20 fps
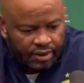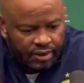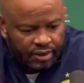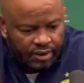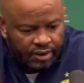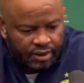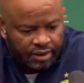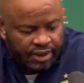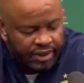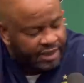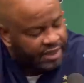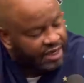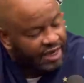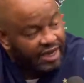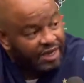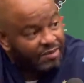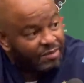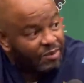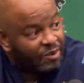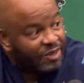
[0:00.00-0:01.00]
he's
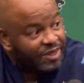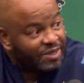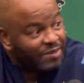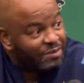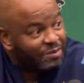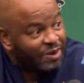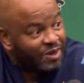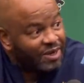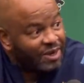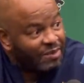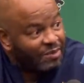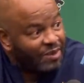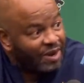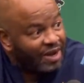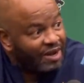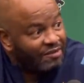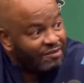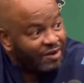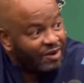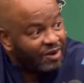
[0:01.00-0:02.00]
still the most important
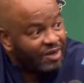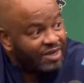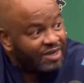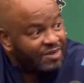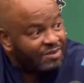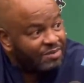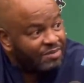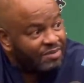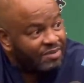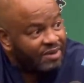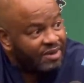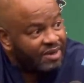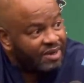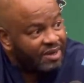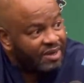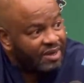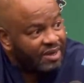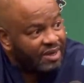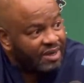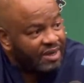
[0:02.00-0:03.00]
player for our team,
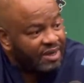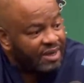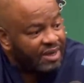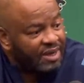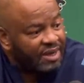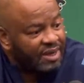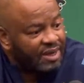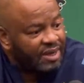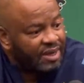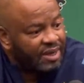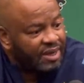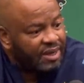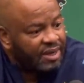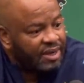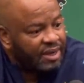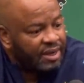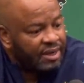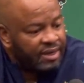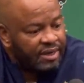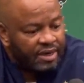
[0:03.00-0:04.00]

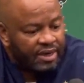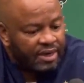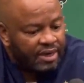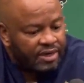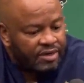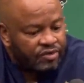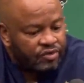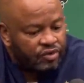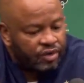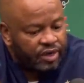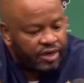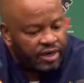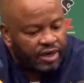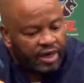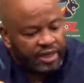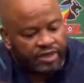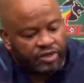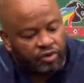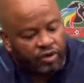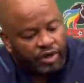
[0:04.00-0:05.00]
and it's
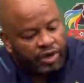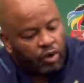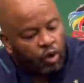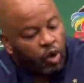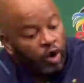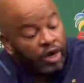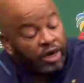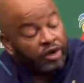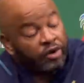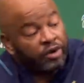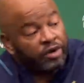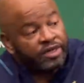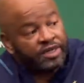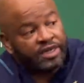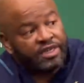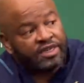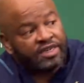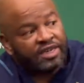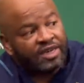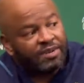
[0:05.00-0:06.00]
not only
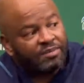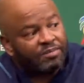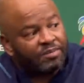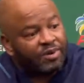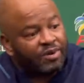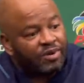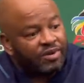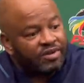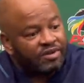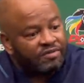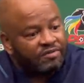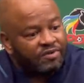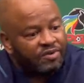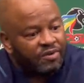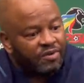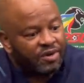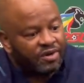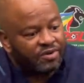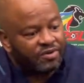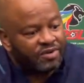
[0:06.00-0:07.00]
rotating him, because if
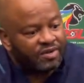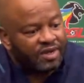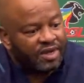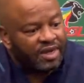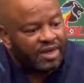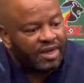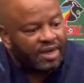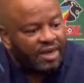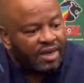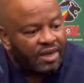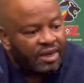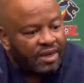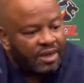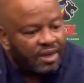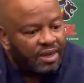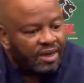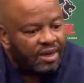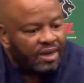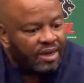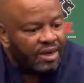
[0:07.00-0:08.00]
you were to say
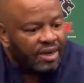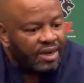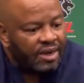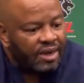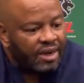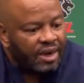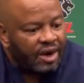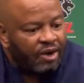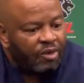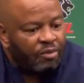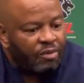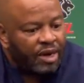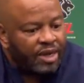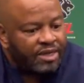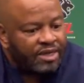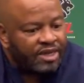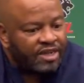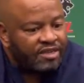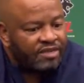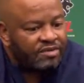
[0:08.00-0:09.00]
how
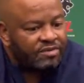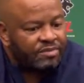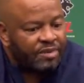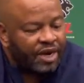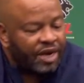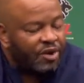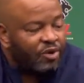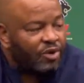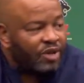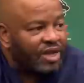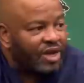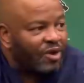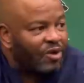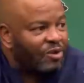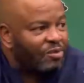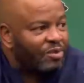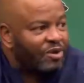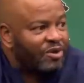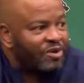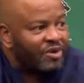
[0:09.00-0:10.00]
much has Brian
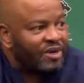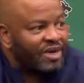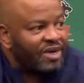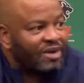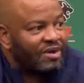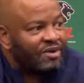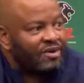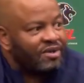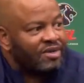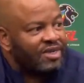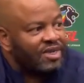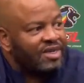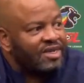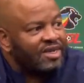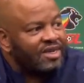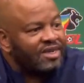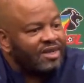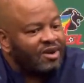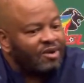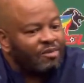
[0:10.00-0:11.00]
Onyango been
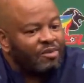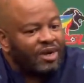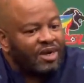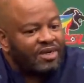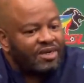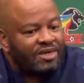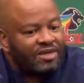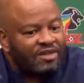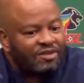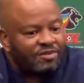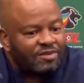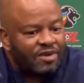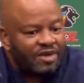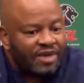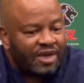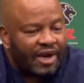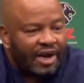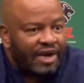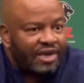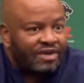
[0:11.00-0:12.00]
rotated, how much has been
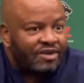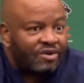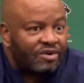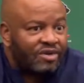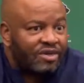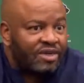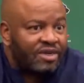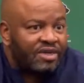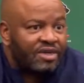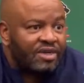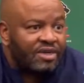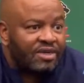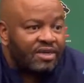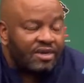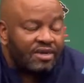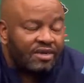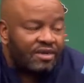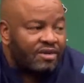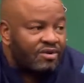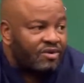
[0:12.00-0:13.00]
Grant rotated,
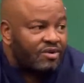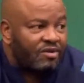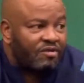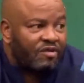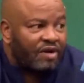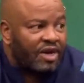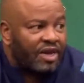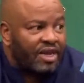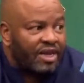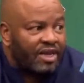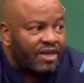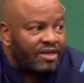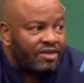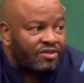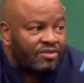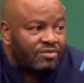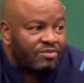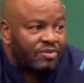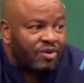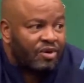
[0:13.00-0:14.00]
and you'll find that
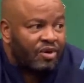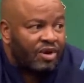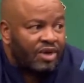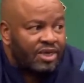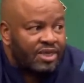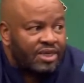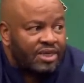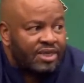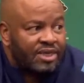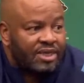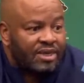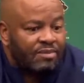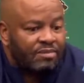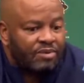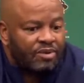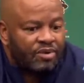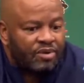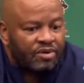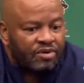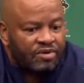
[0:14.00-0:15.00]
it's more or less the same,
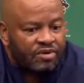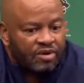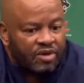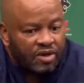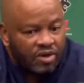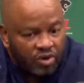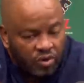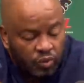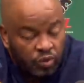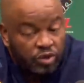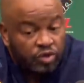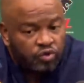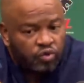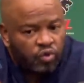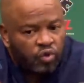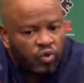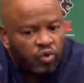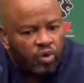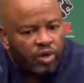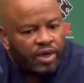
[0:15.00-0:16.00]
because we
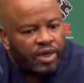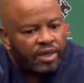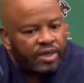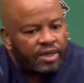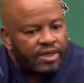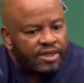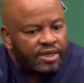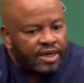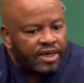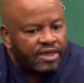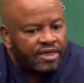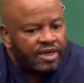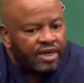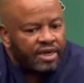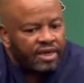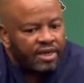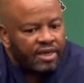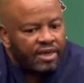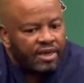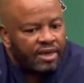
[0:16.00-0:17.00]
do look at this data
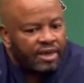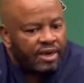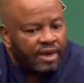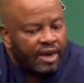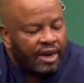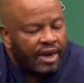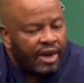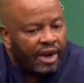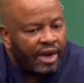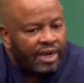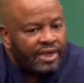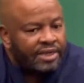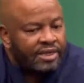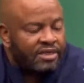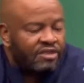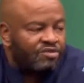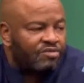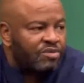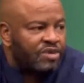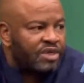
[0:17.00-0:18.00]
and analyze
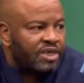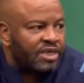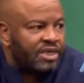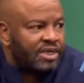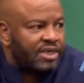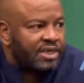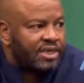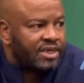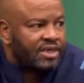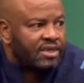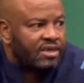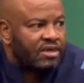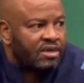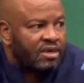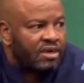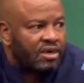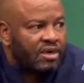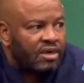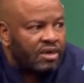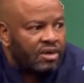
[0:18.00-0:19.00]
these minutes and see
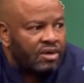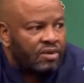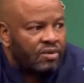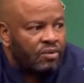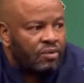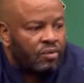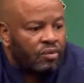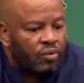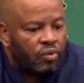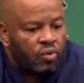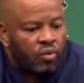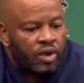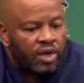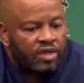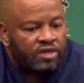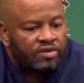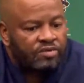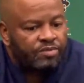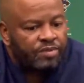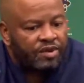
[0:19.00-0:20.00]
who
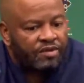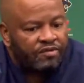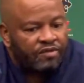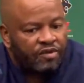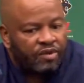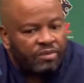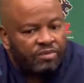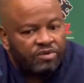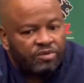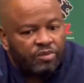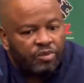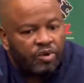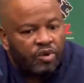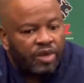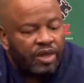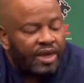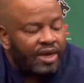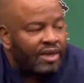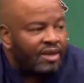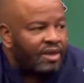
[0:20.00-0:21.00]
has performed more
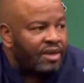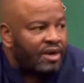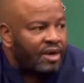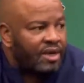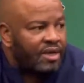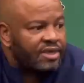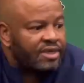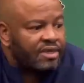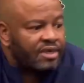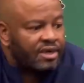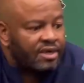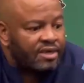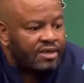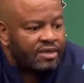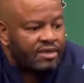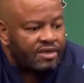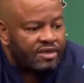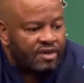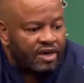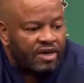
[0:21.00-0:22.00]
than the rest
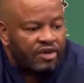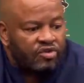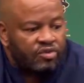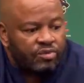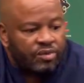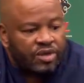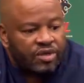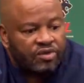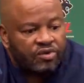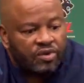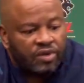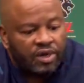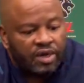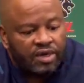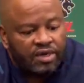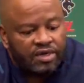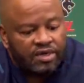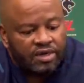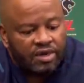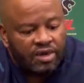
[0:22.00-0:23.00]
and try to make sure
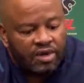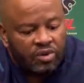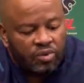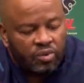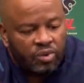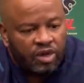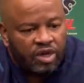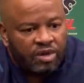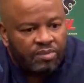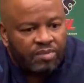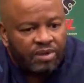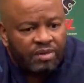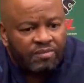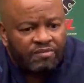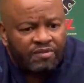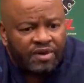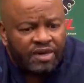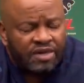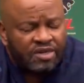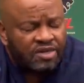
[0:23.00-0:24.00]
that we keep them
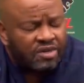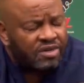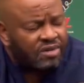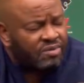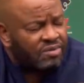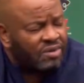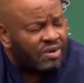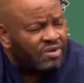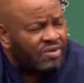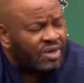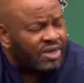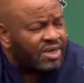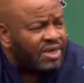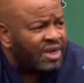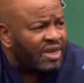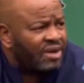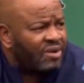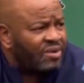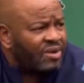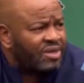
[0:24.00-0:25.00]
fresh. What was the
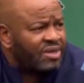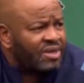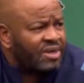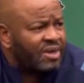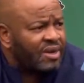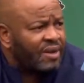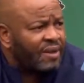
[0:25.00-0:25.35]
other question?